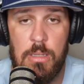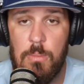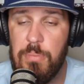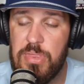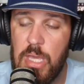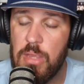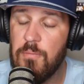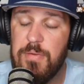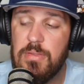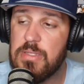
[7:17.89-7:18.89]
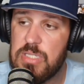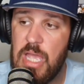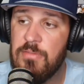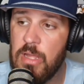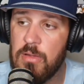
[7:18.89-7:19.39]
but the other
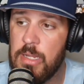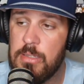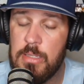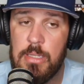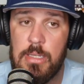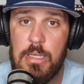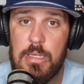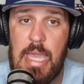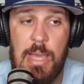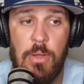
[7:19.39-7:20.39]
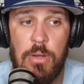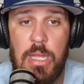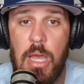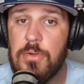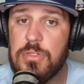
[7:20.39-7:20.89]
57 on it came on the
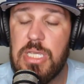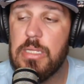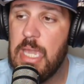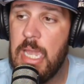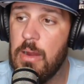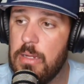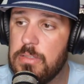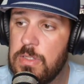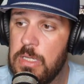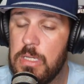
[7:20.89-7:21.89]
other 10 carries.